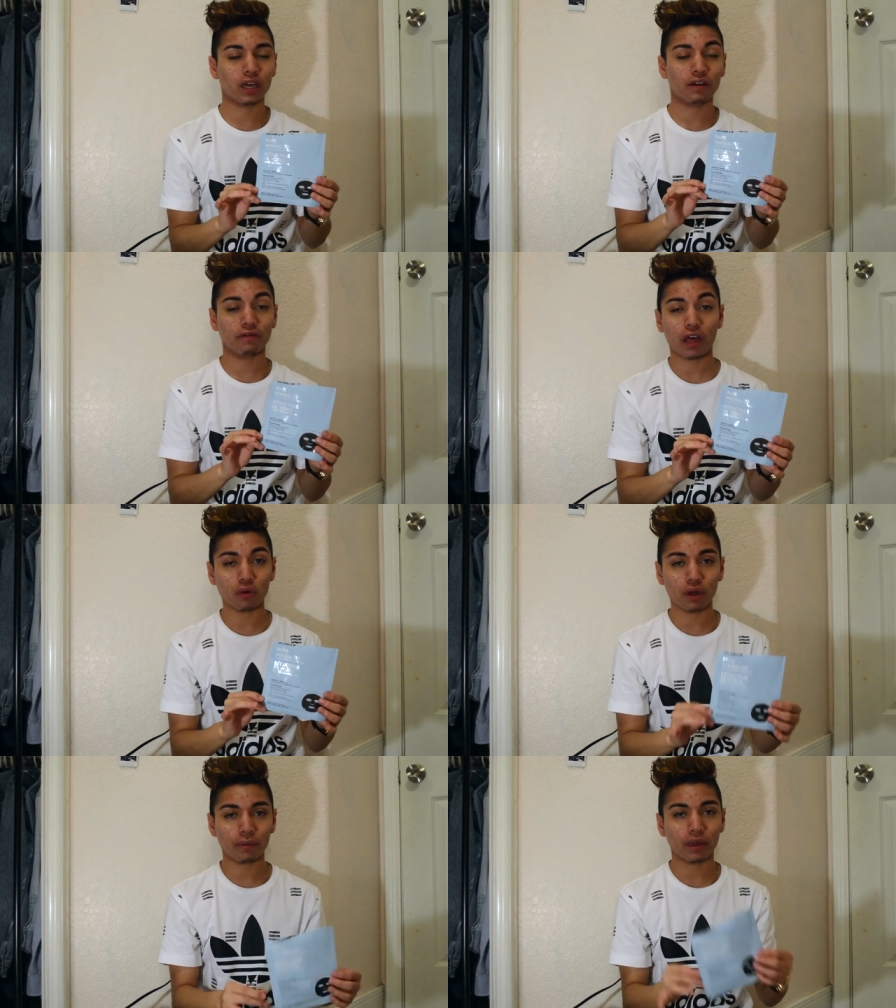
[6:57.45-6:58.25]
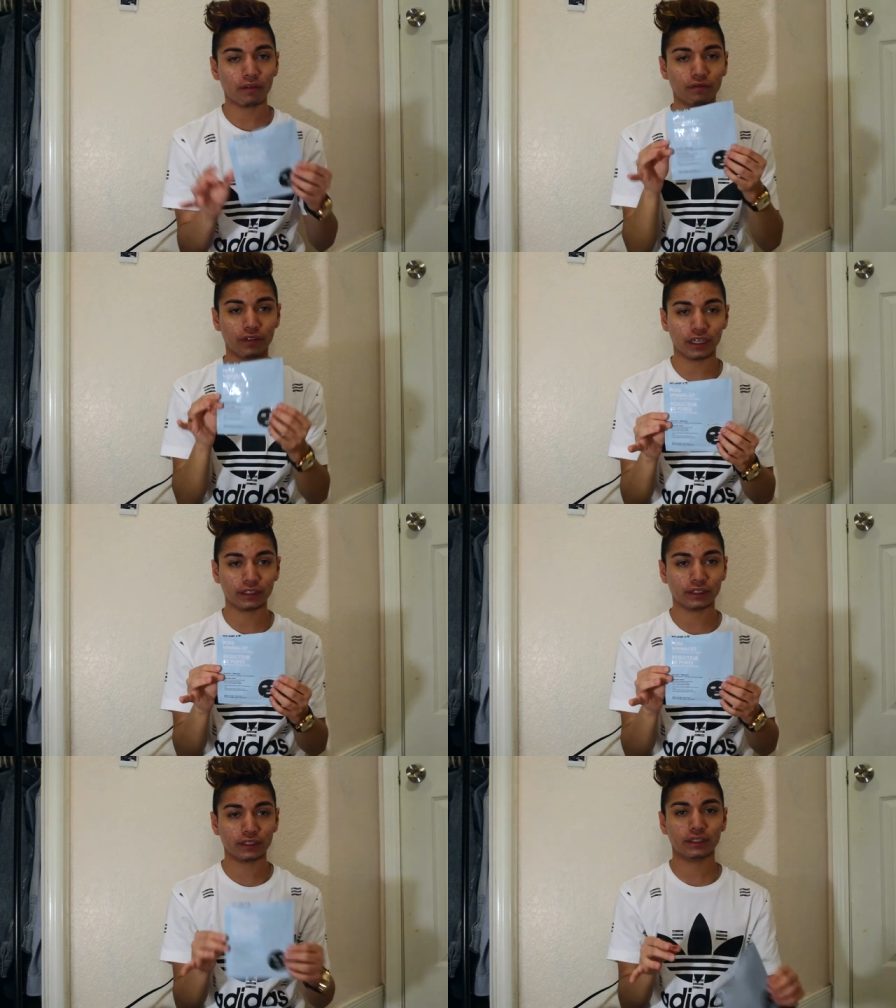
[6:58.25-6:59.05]
a follow-up of
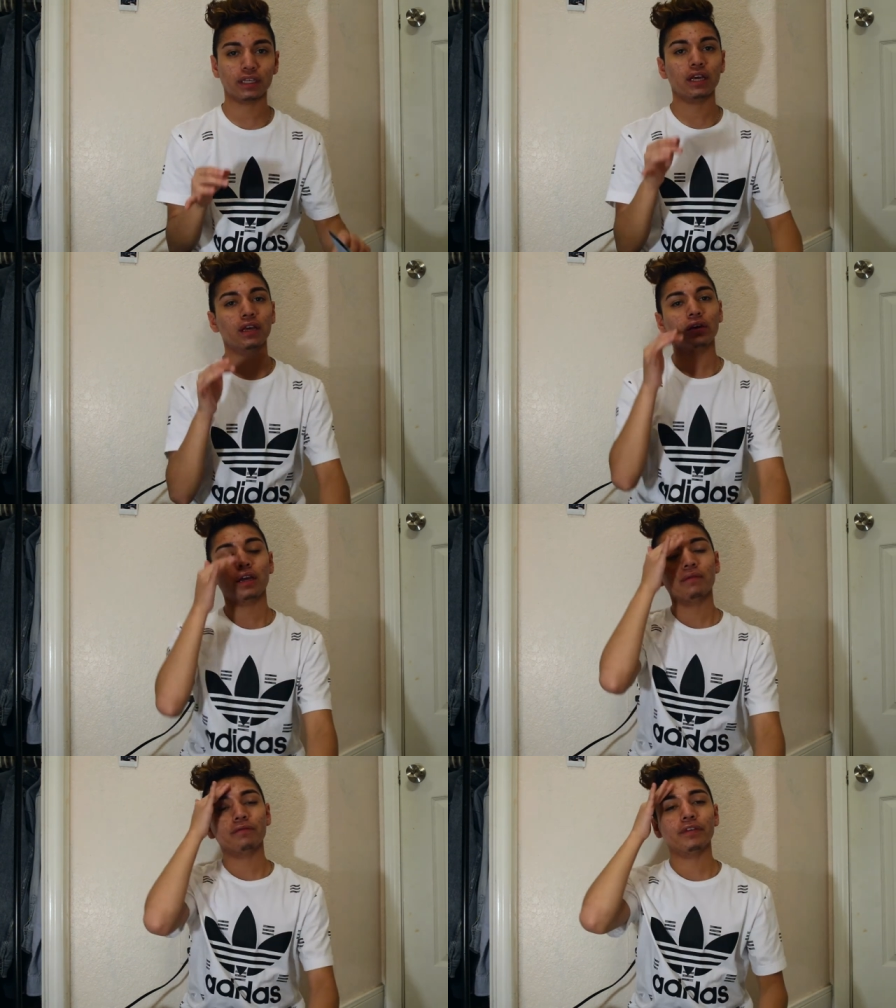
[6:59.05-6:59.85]
this um,